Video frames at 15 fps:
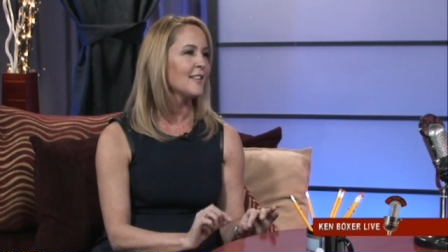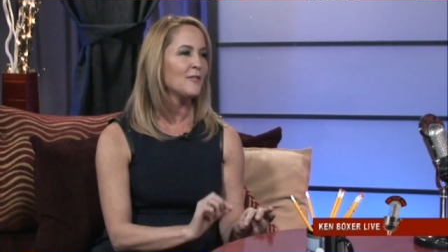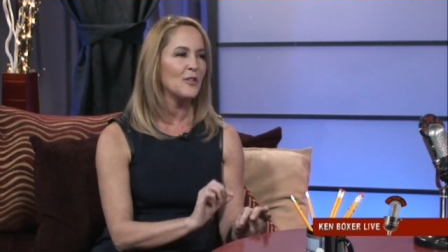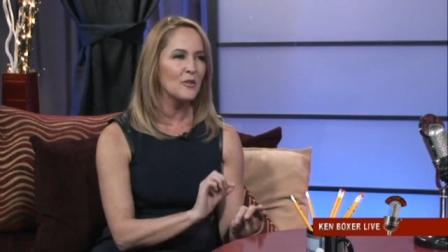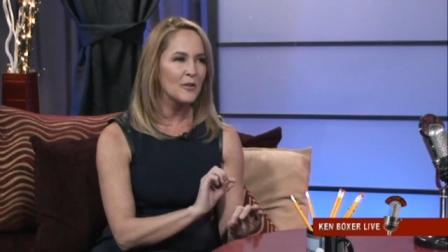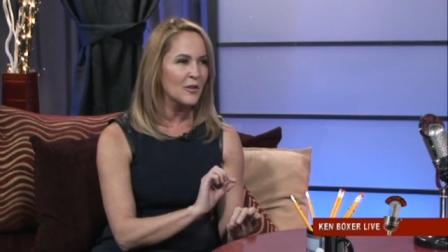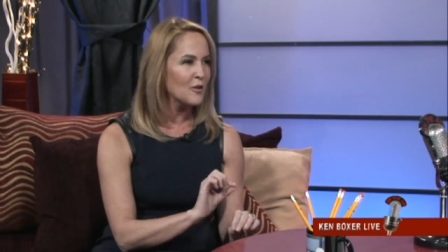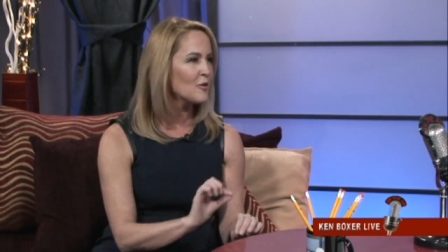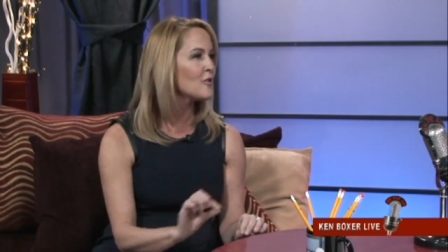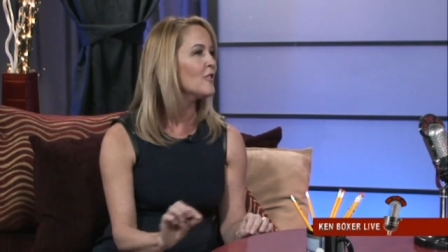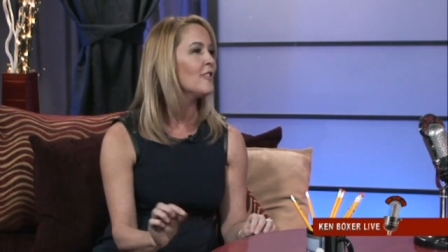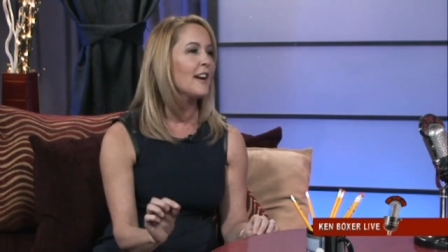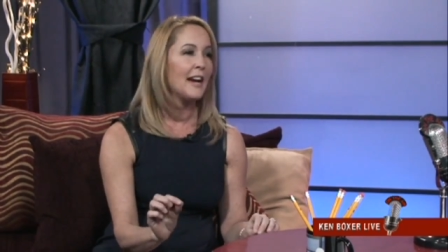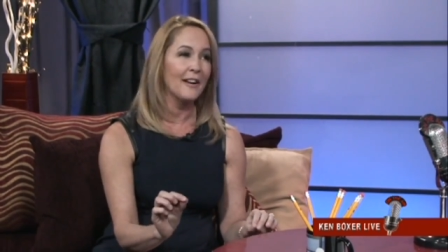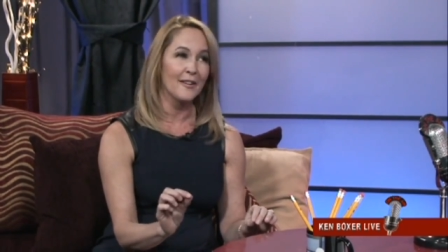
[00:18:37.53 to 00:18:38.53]
If you
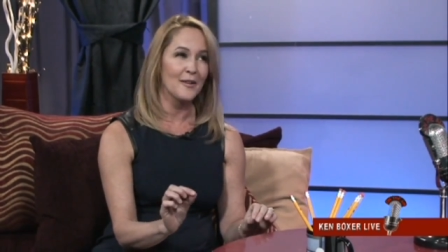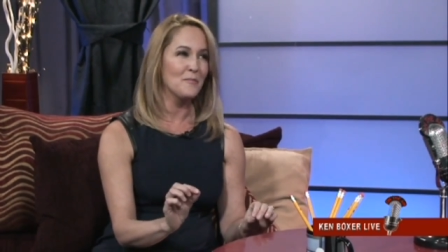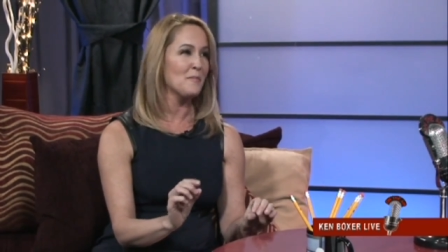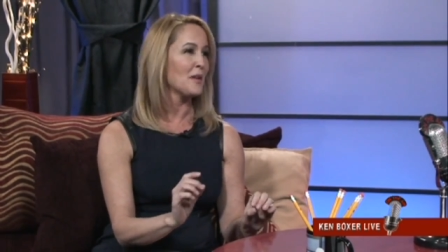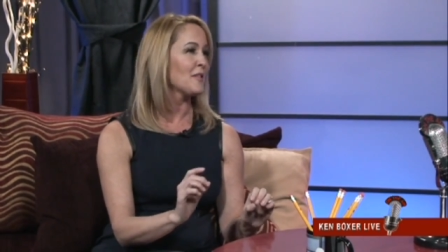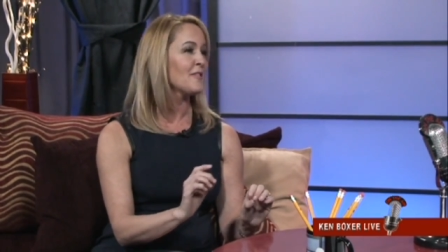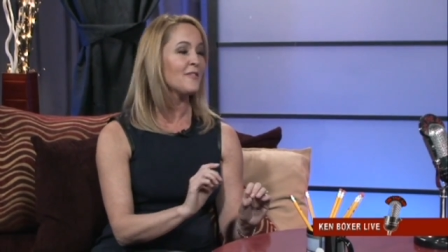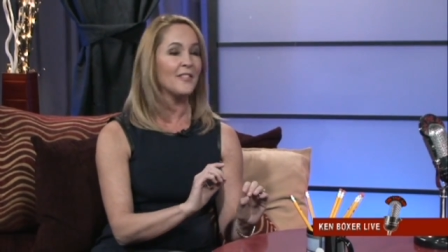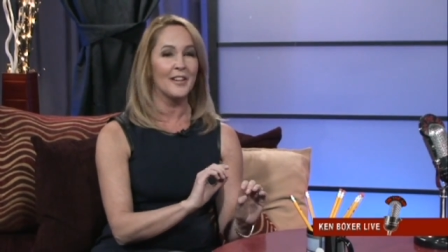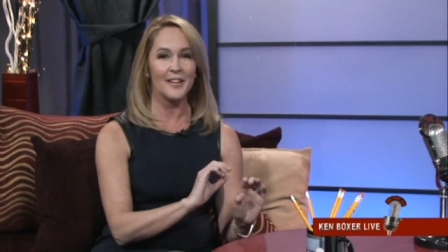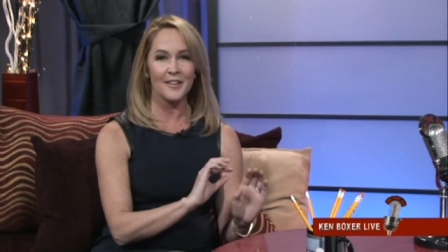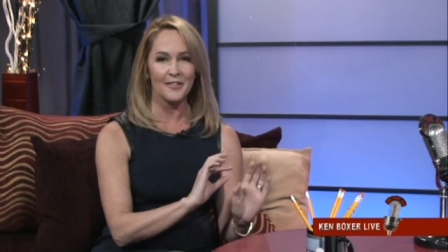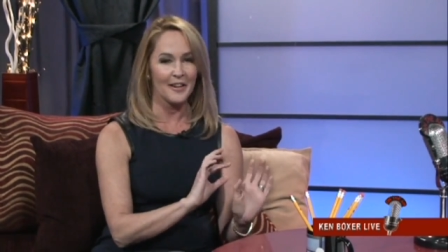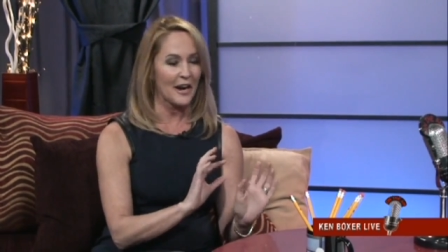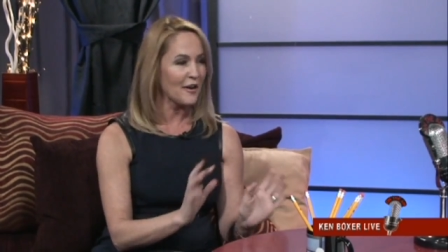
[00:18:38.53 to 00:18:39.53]
Google Erin
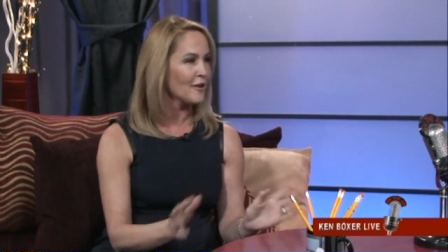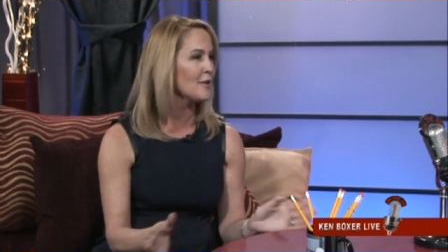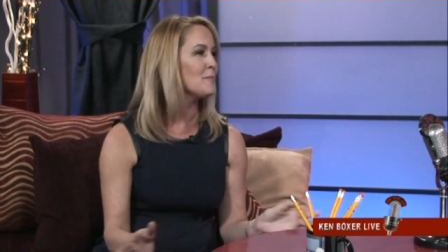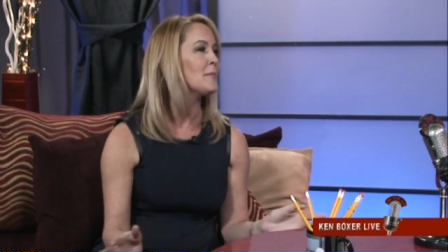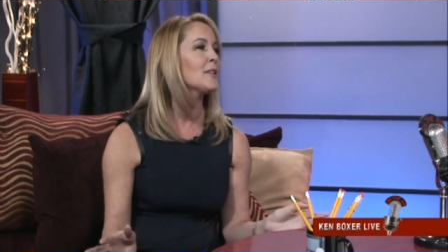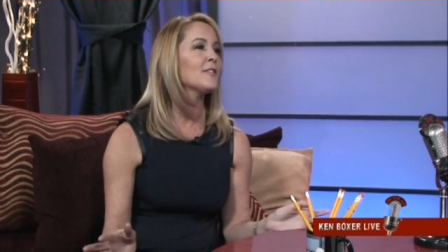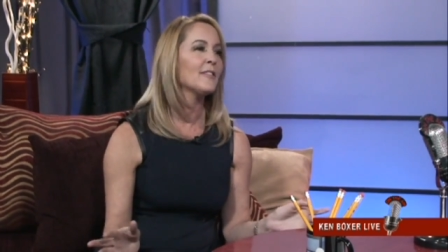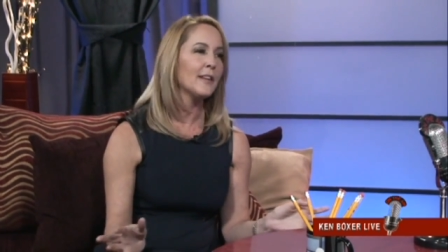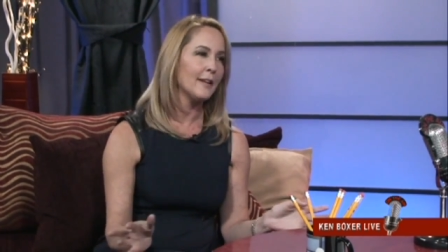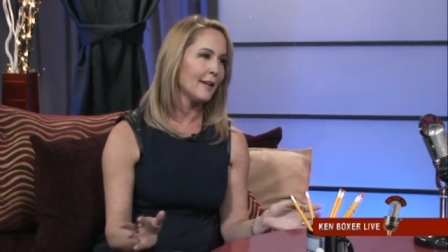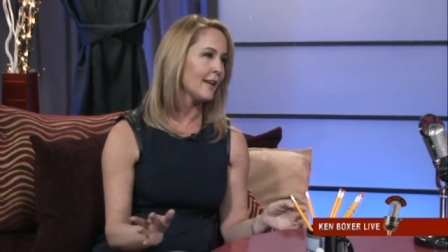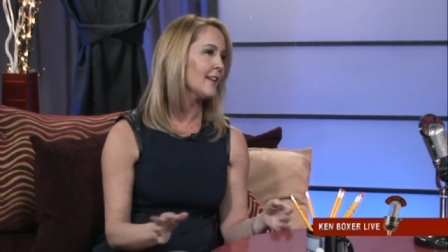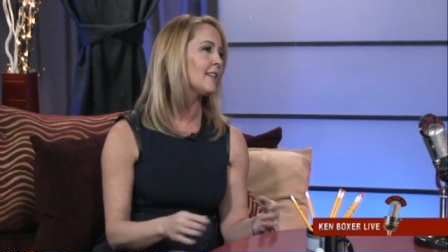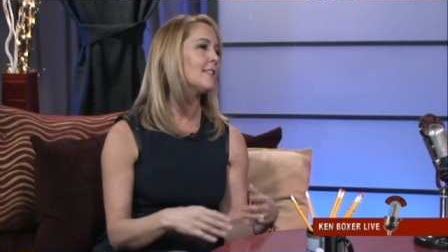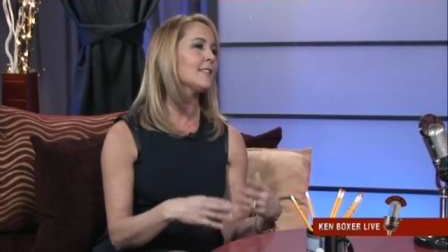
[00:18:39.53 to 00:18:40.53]
Murphy or Erin Murphy
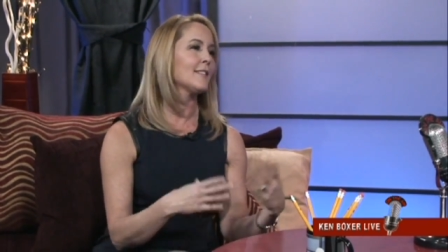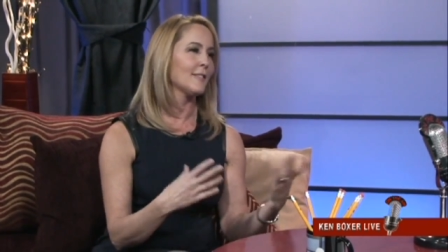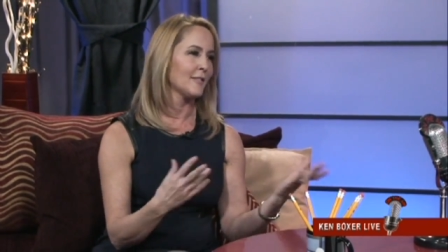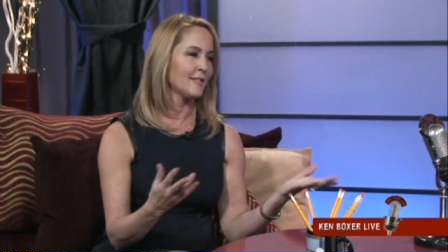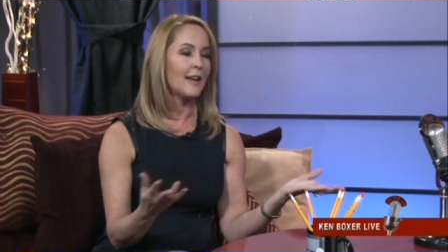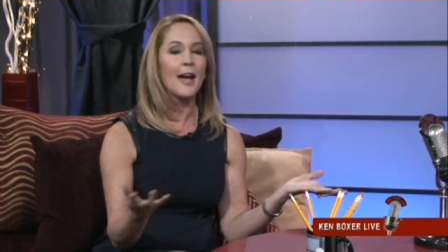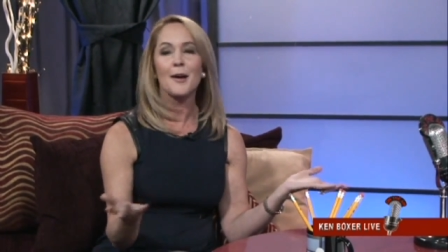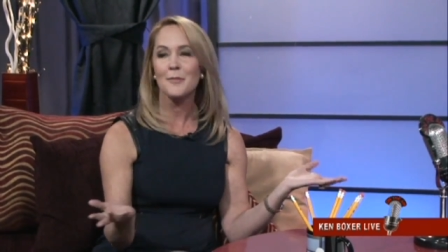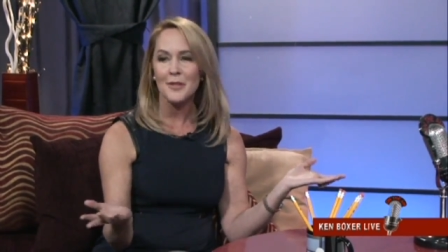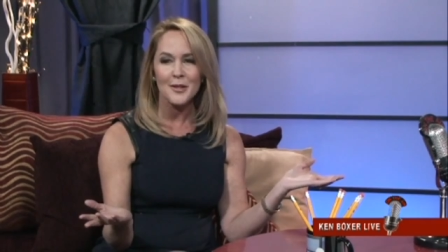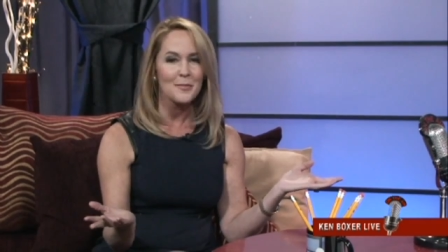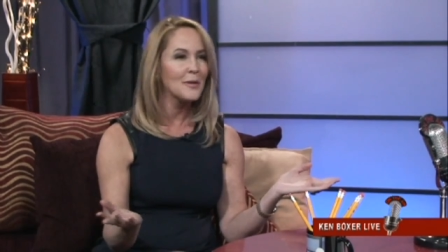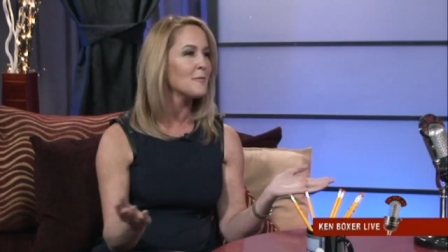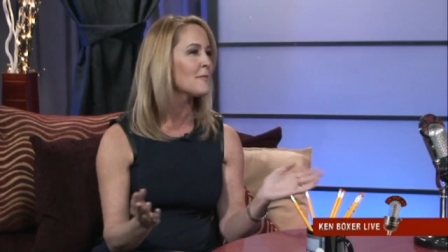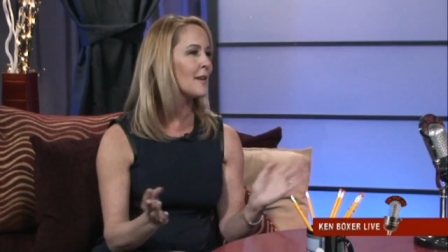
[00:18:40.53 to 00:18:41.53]
Knits or
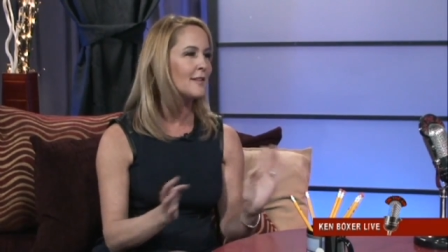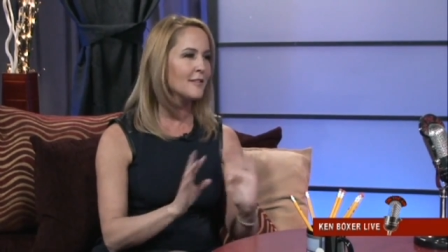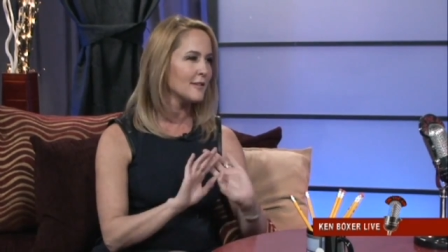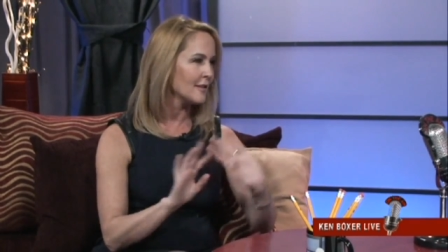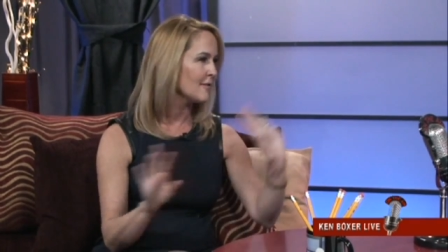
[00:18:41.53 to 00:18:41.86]
Tabitha Bewitched,